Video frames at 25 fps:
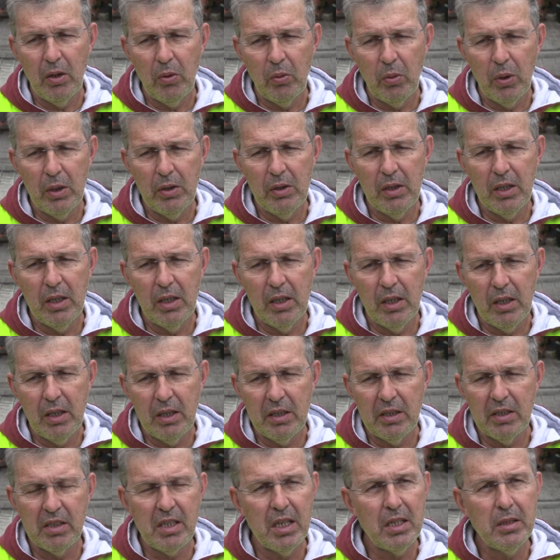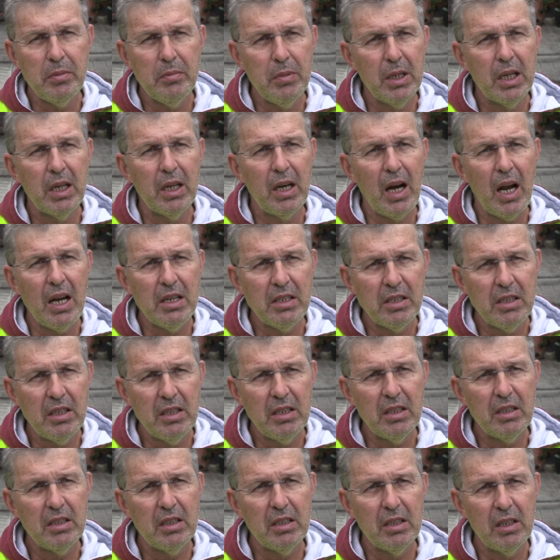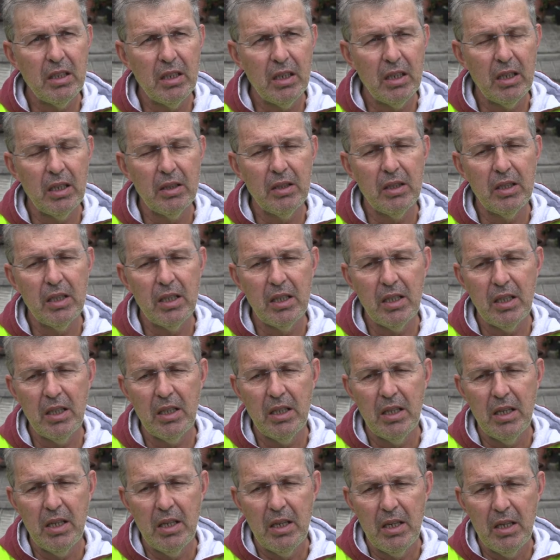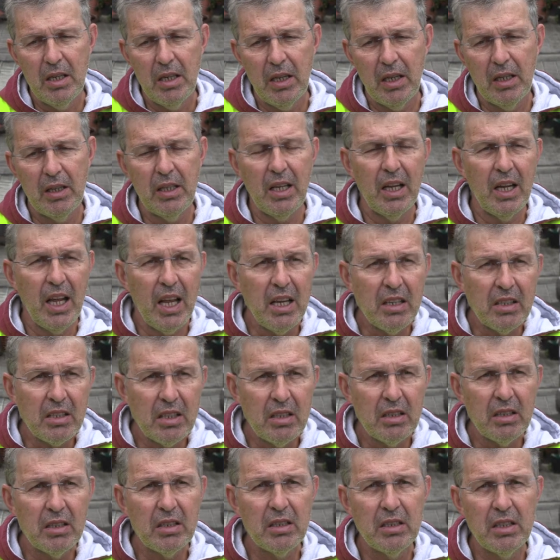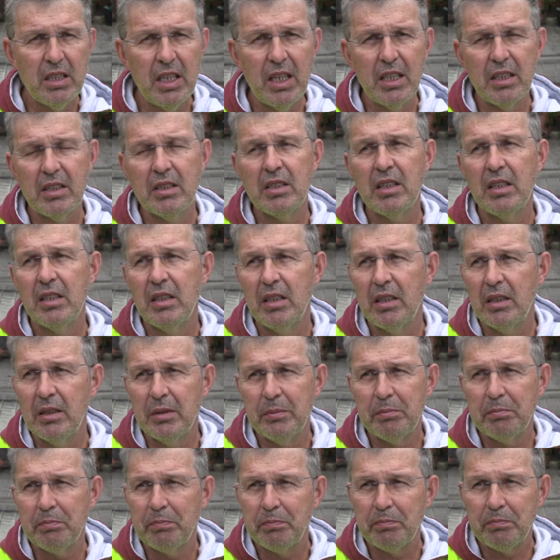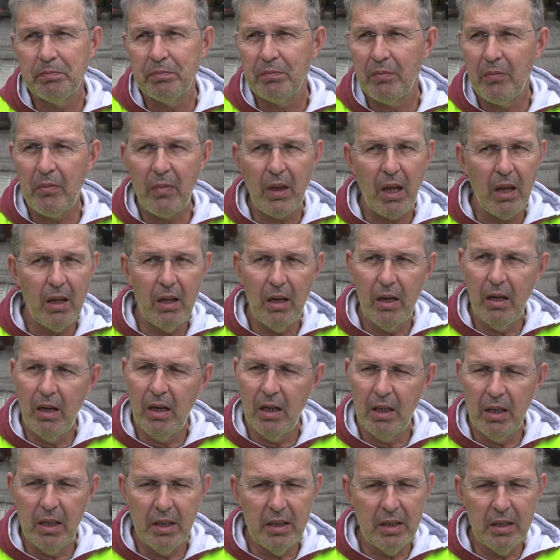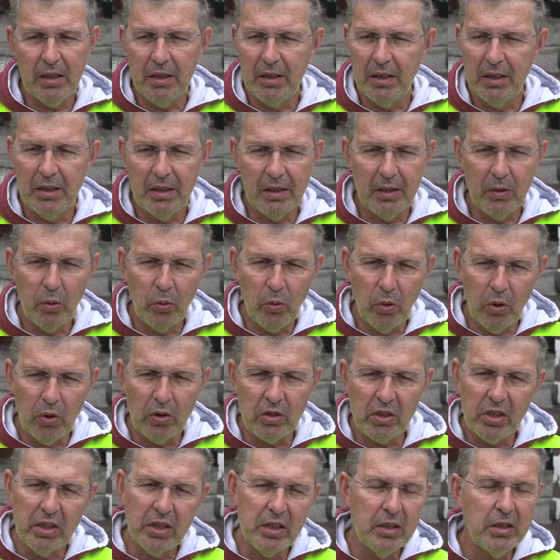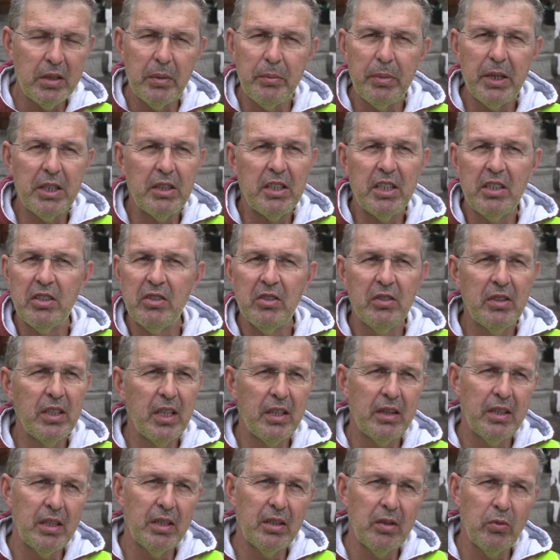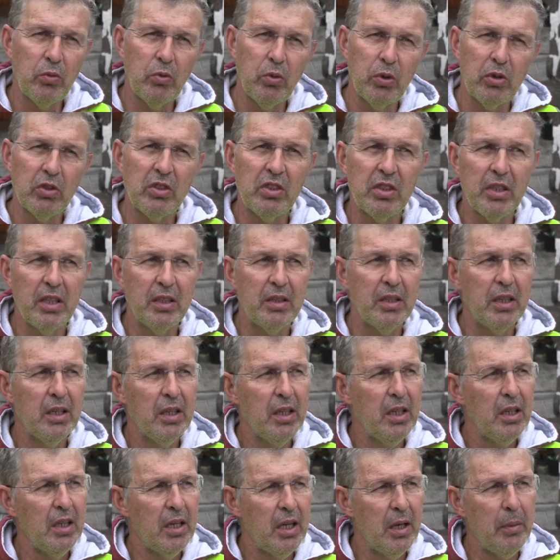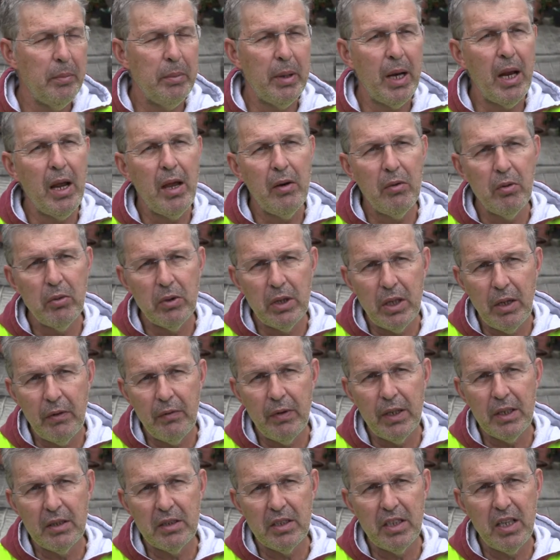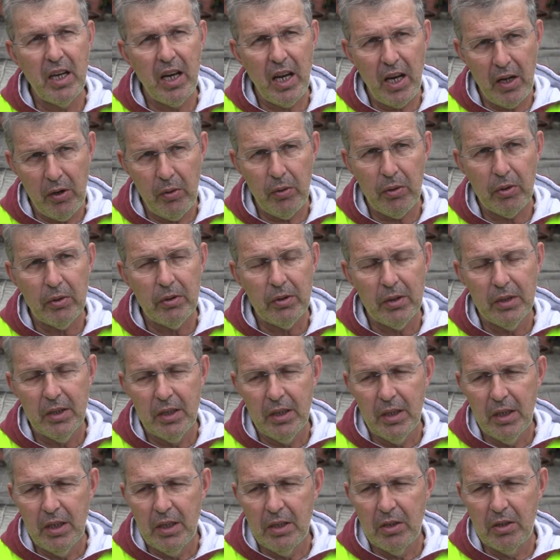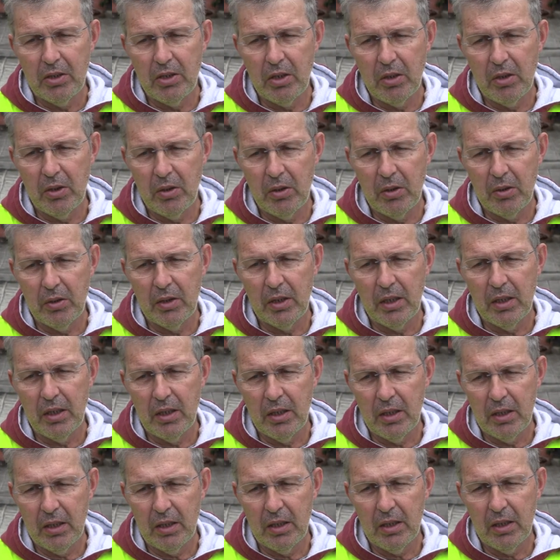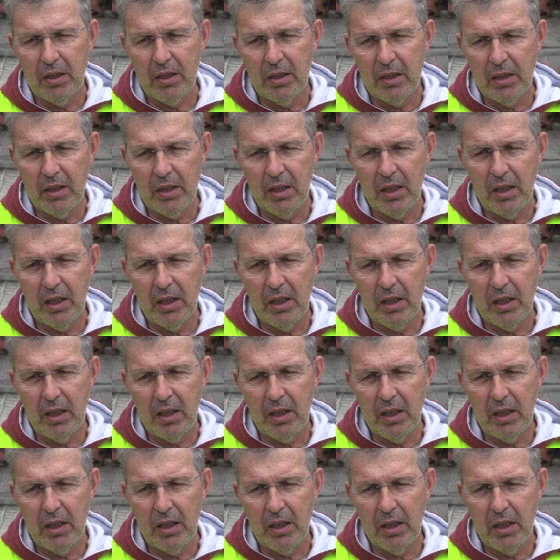when the seismic crisis and the, and the gases just uh, was the interpretation that it eh, was a, a pre-eruptive scenario. So uh,